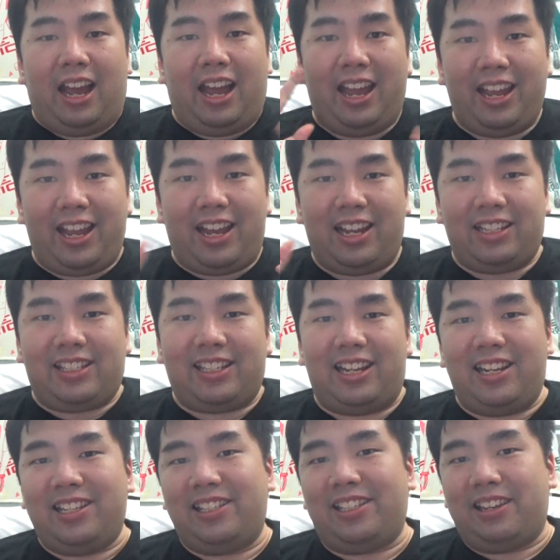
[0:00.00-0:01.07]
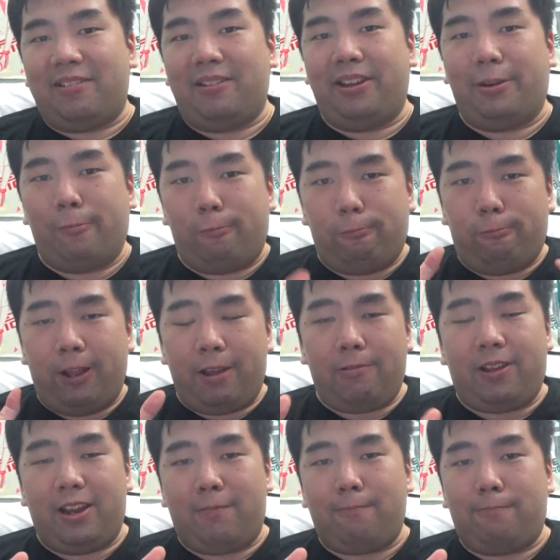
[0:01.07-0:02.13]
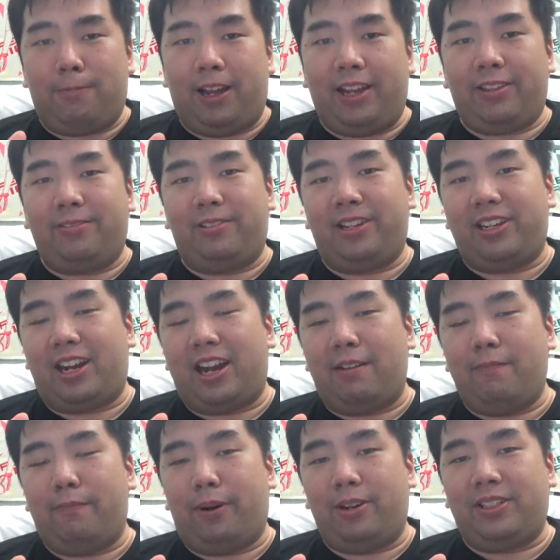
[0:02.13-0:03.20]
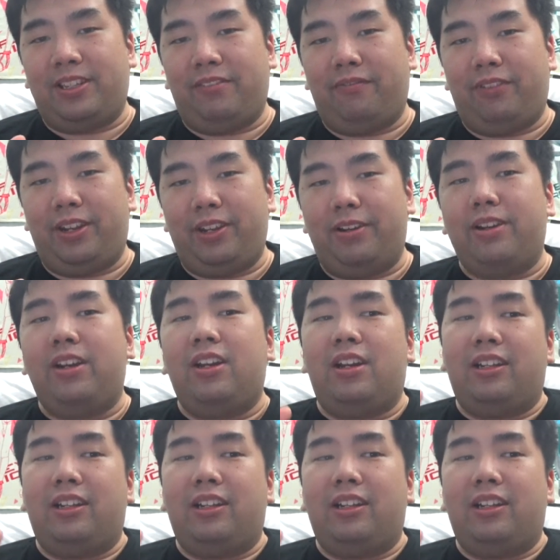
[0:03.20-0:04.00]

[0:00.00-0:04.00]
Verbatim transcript: Hey guys, SilentCiel here. Welcome back to another unboxing video.